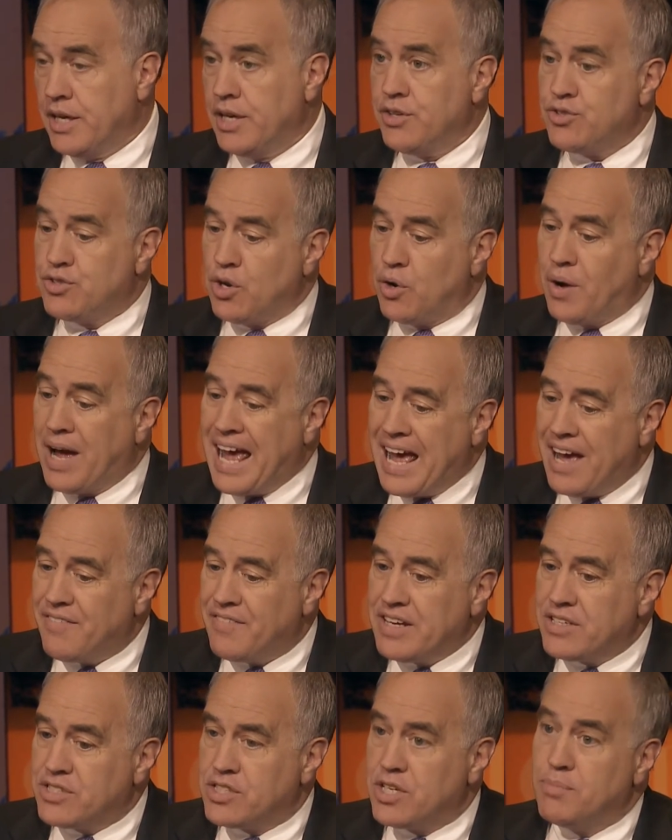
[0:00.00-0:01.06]
So
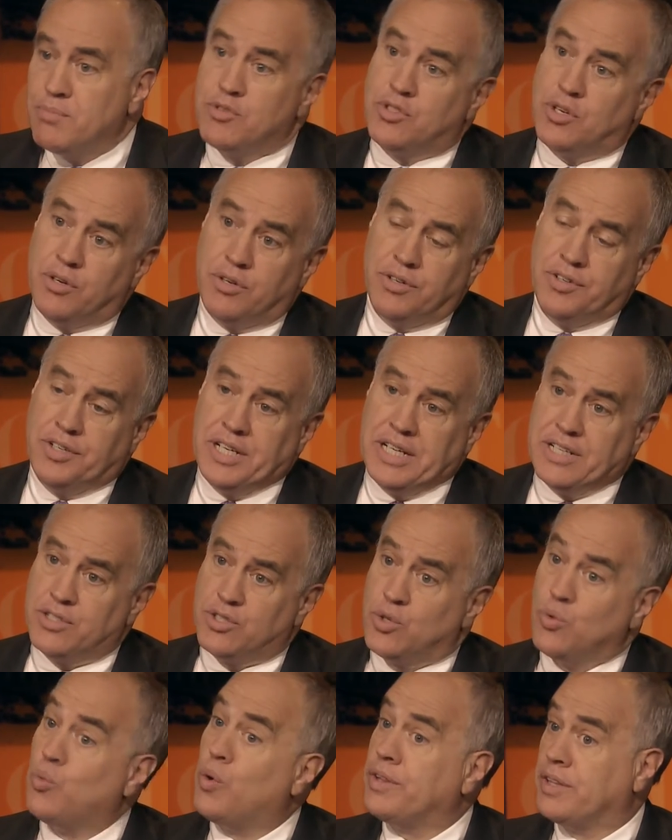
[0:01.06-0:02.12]
having some certainty as
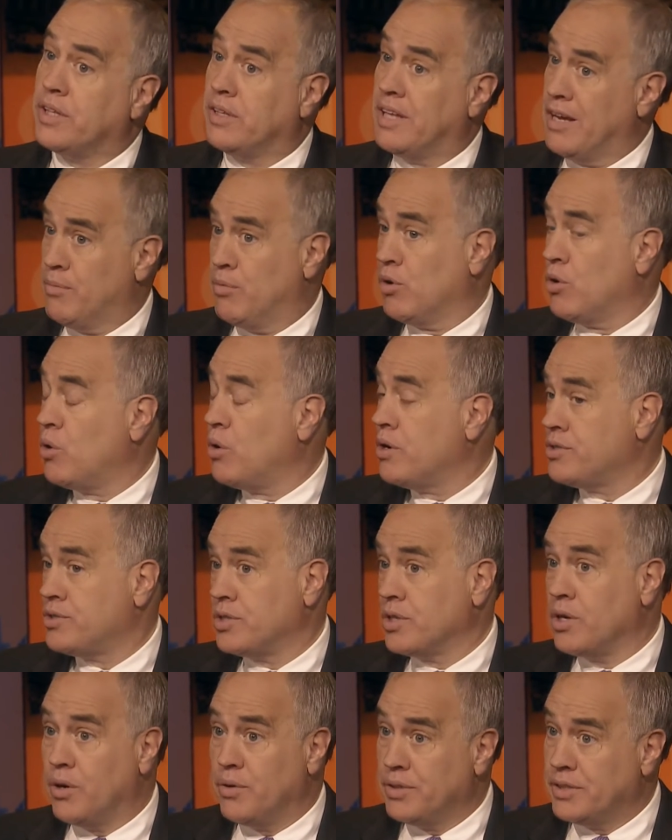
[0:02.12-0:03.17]
to what the labor costs
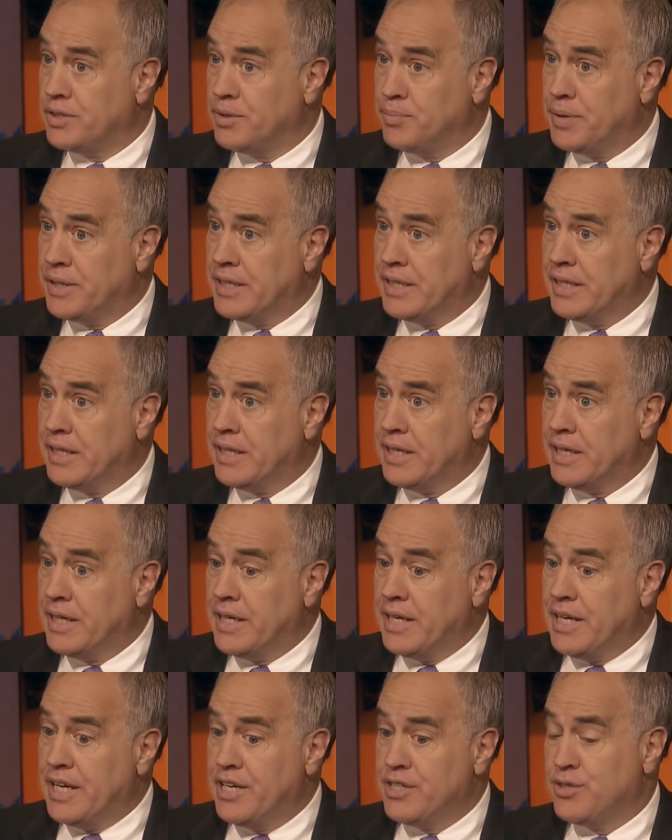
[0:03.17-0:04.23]
are going to be
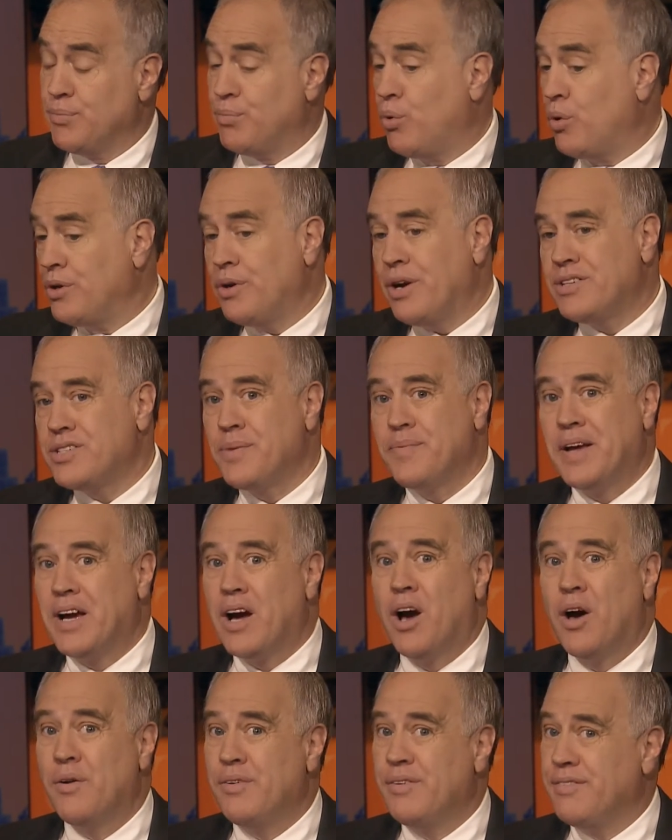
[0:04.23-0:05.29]
is important. You had something like
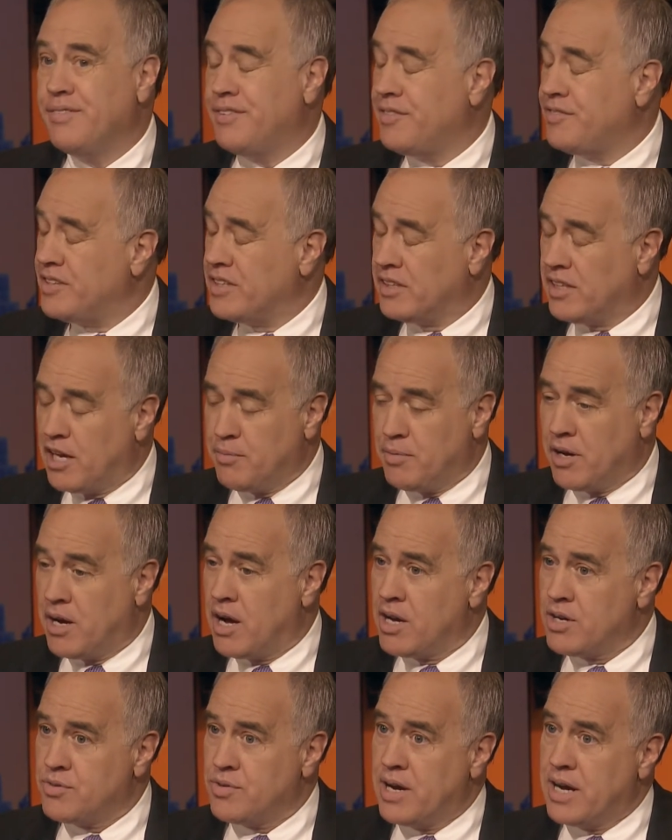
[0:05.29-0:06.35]
150 labor
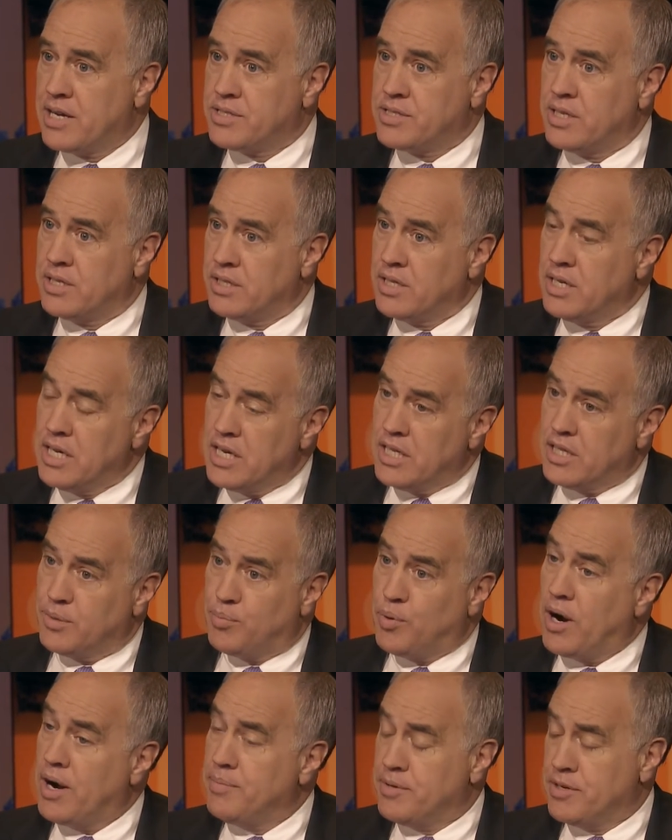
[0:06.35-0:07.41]
contracts that the
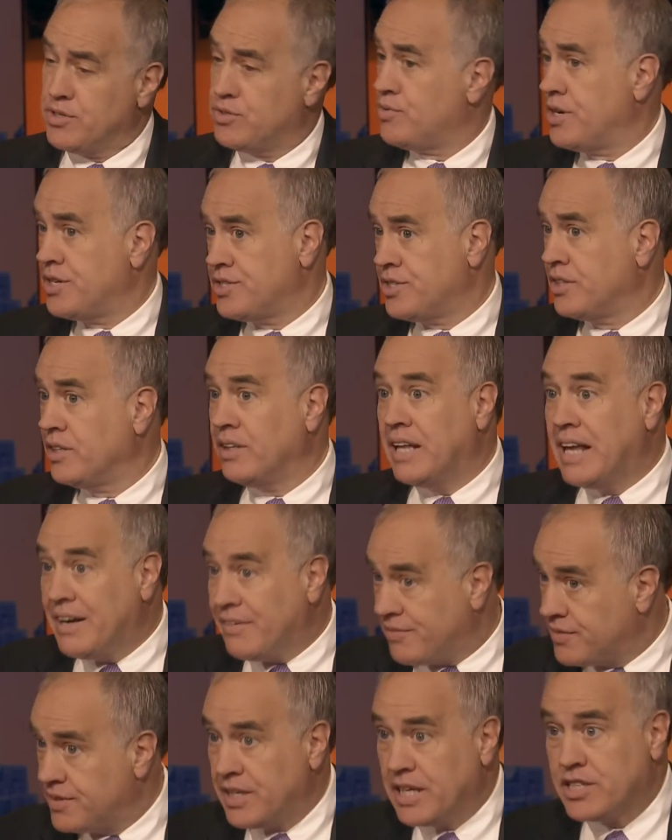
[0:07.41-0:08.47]
prior administration
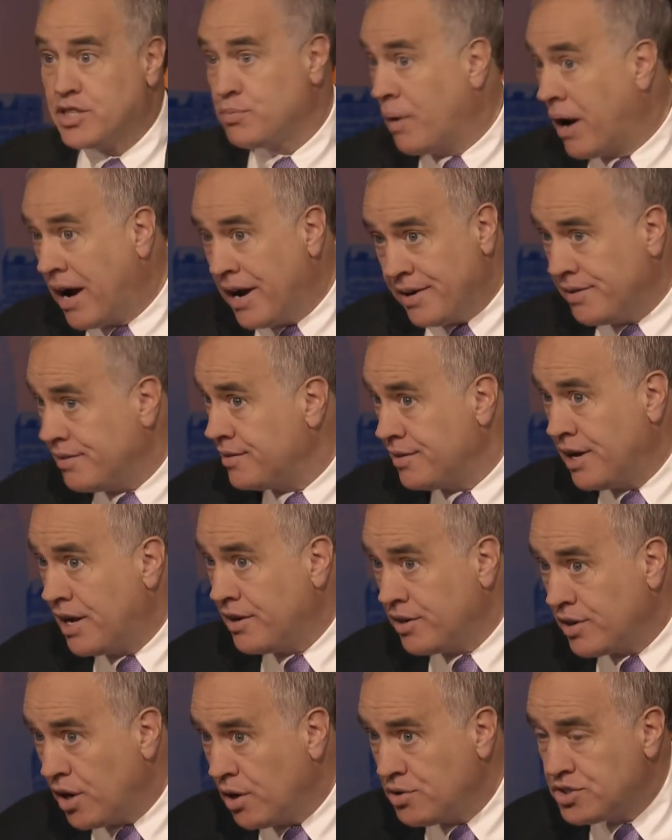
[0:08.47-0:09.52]
left expired, right. not
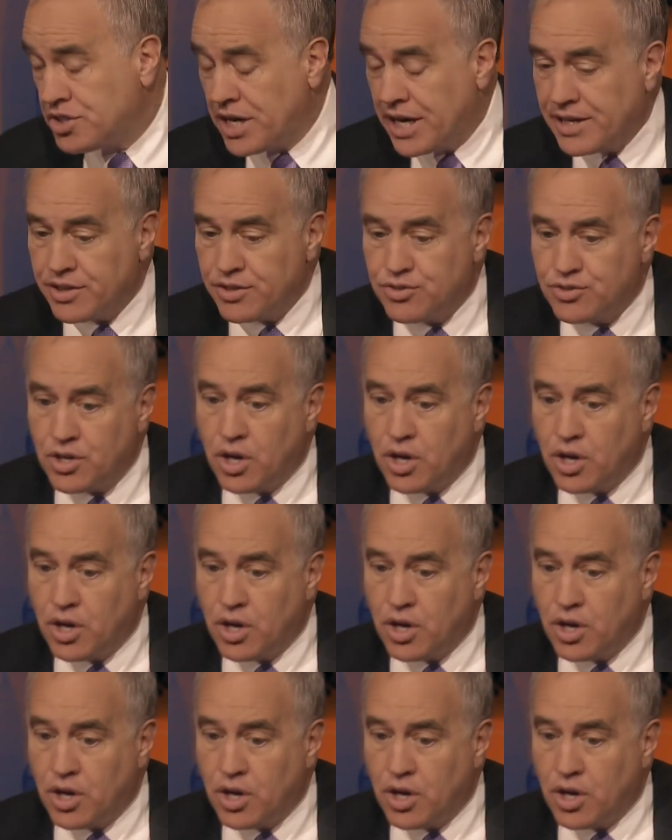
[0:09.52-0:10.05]
negotiated. Right.